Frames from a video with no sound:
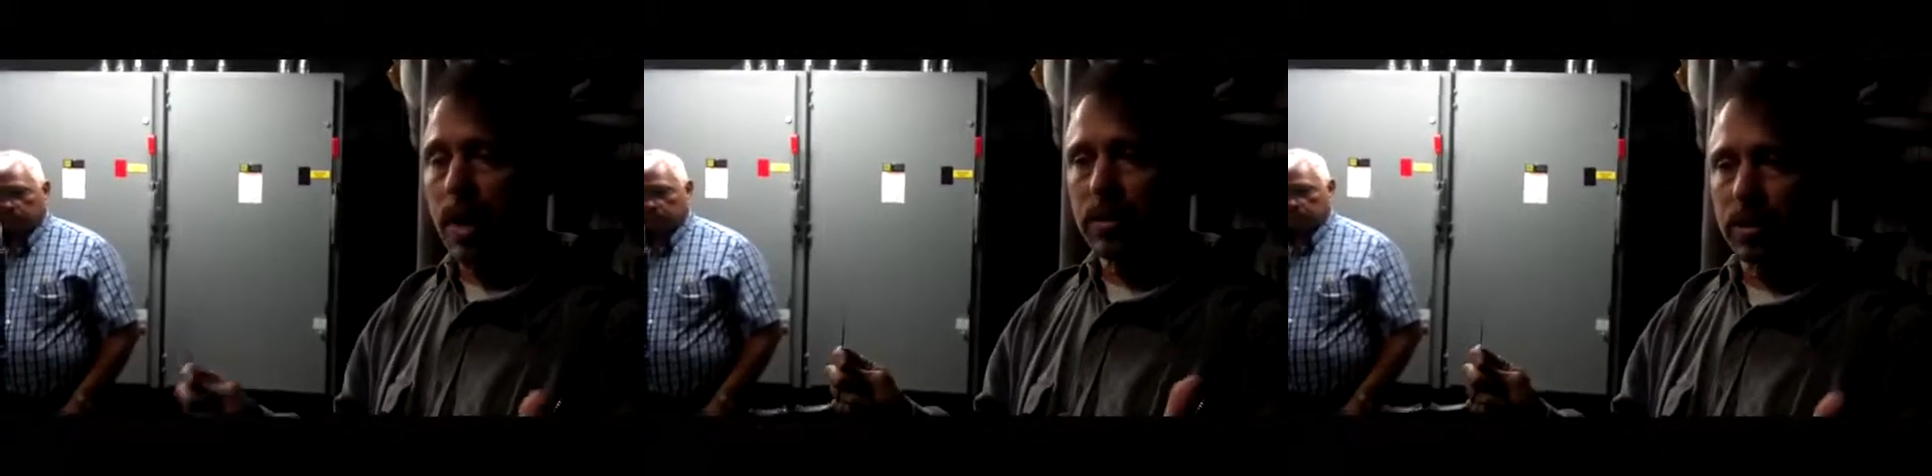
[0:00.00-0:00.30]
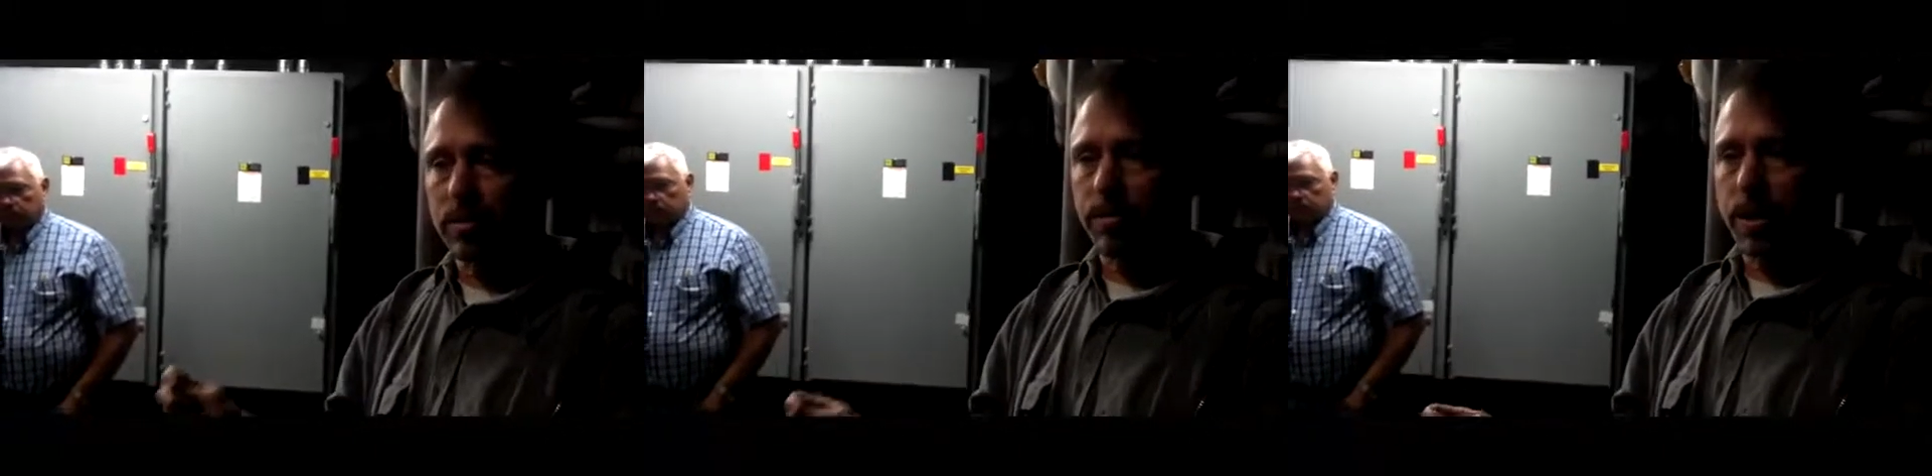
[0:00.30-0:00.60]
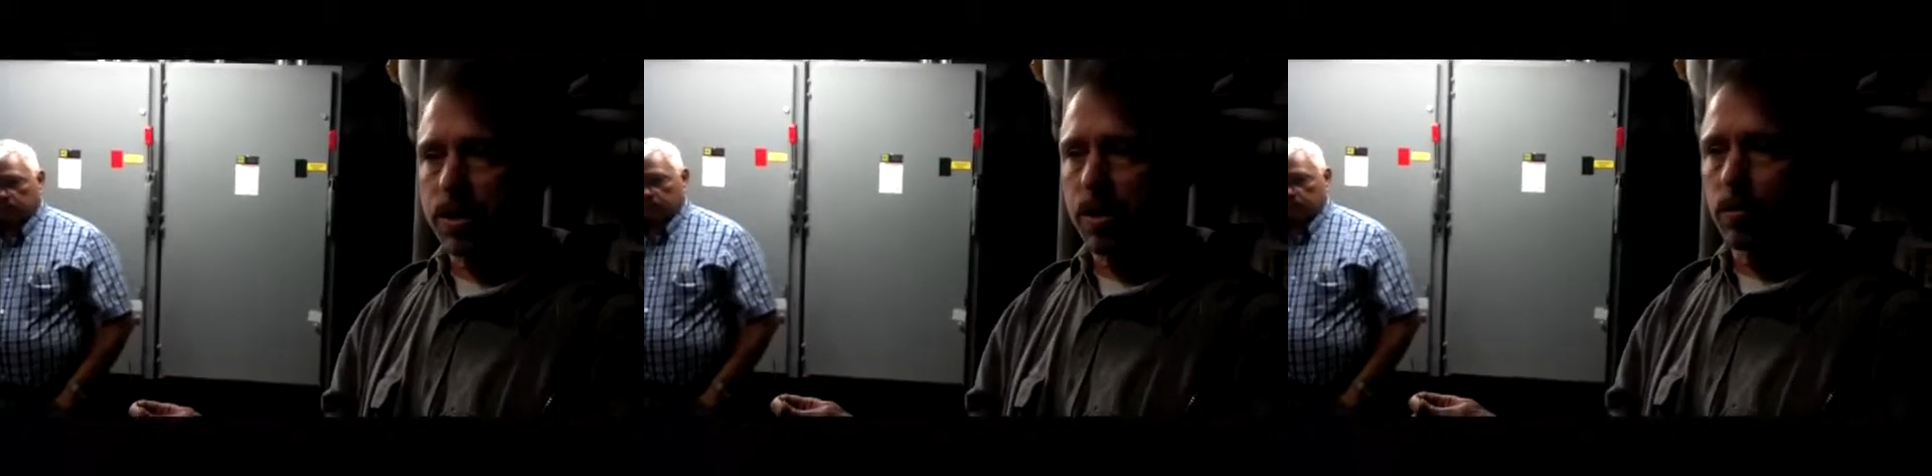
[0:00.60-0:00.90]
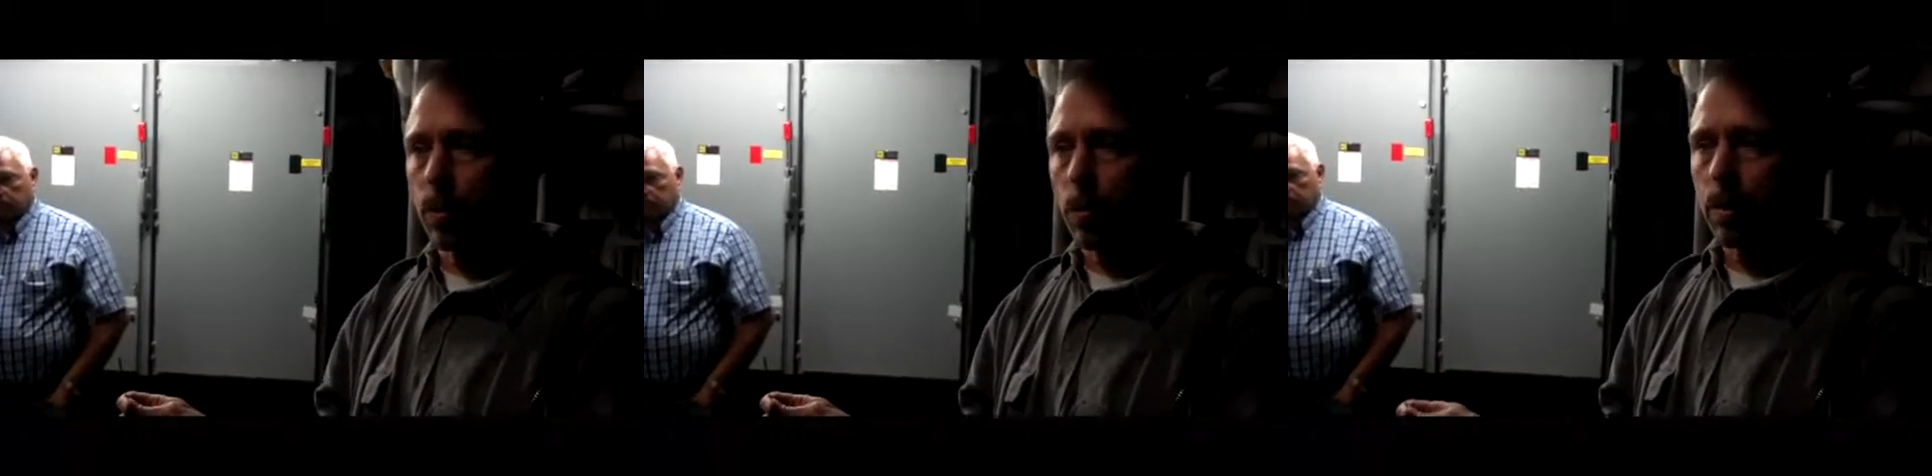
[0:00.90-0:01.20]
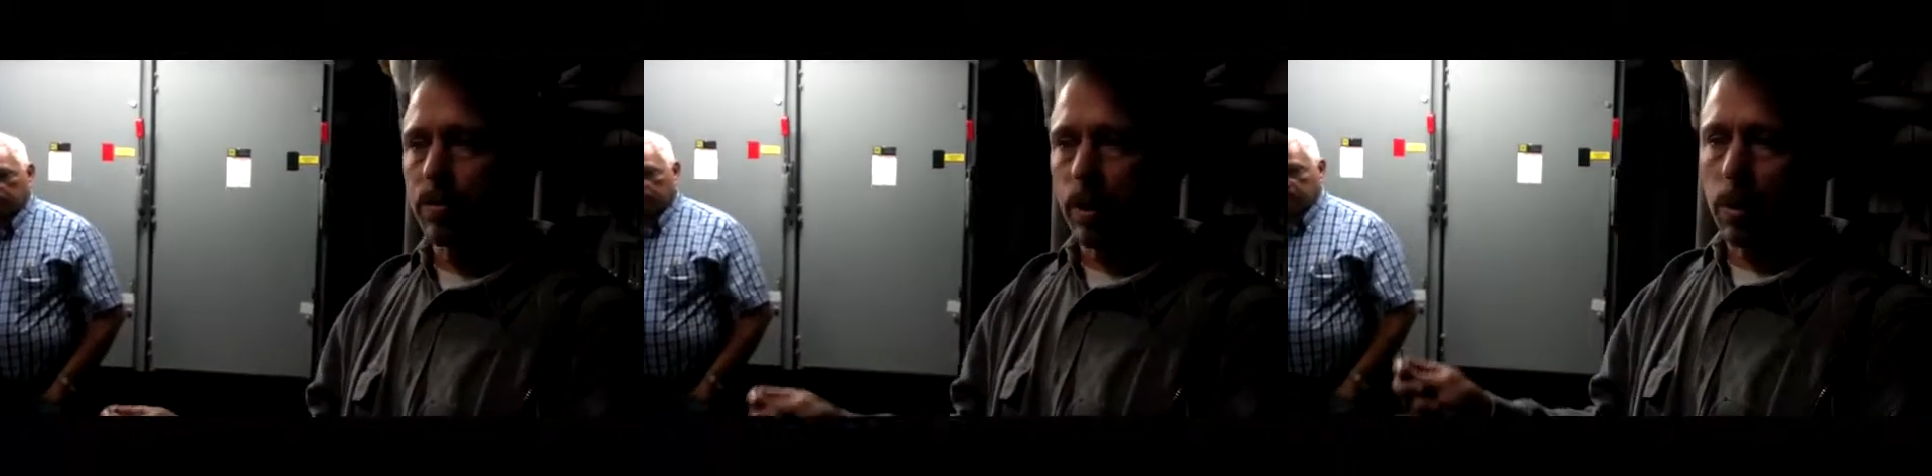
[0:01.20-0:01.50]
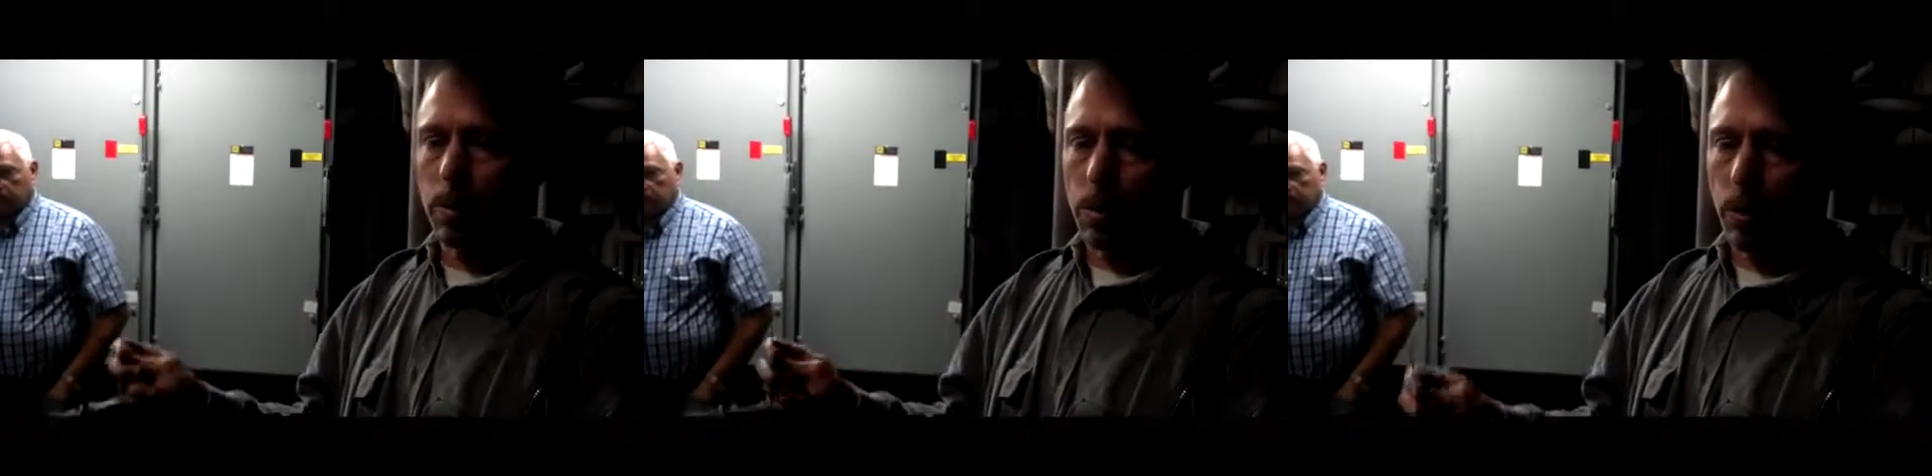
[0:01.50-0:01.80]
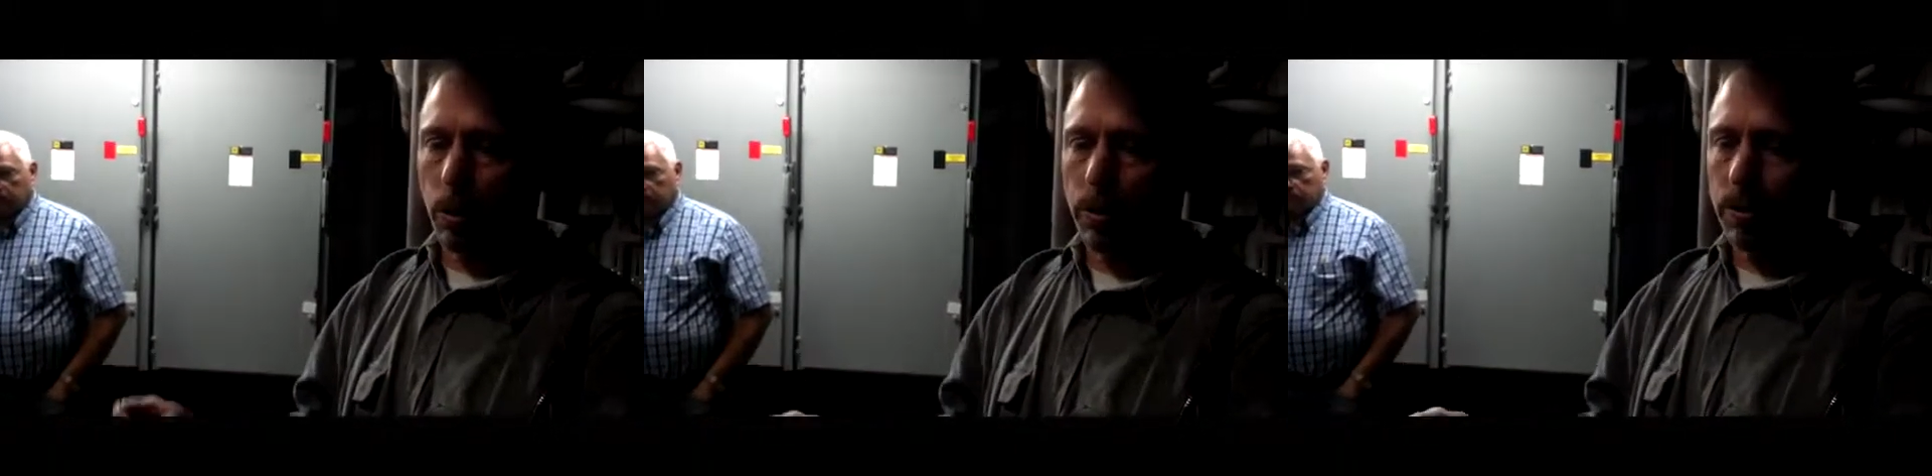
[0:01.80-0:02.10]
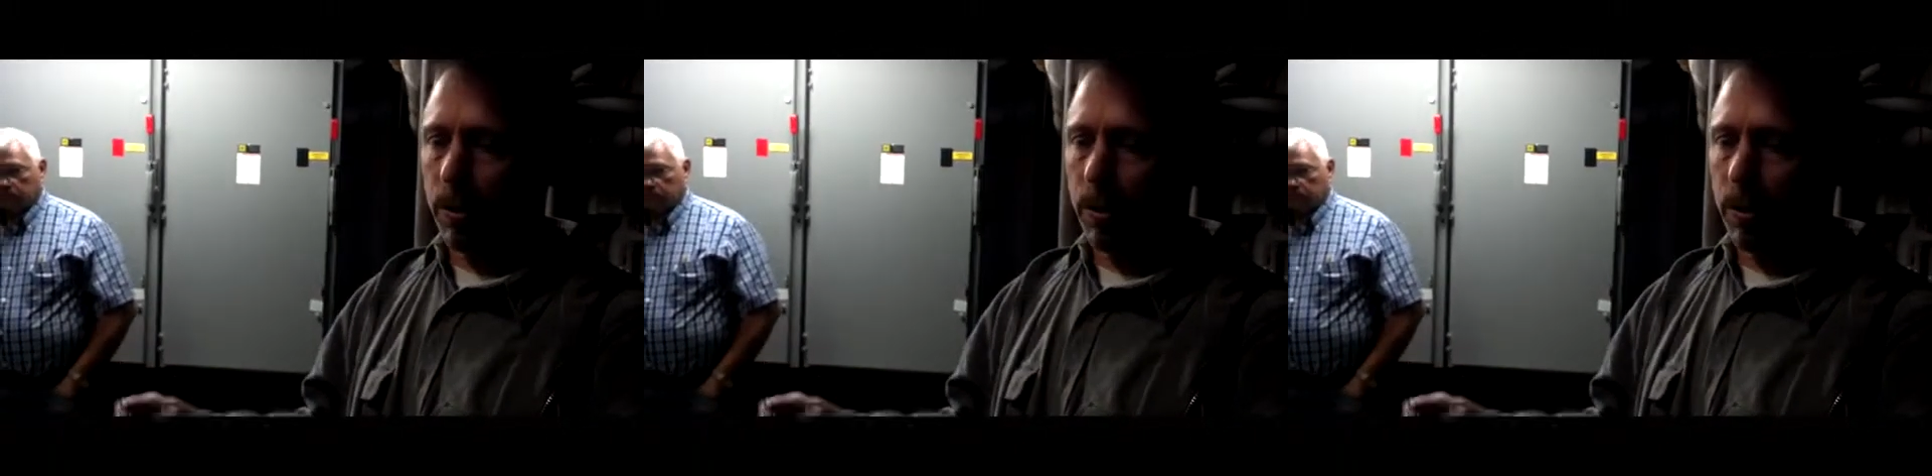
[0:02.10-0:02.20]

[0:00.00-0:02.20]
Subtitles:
as efficient when we fill up a boiler,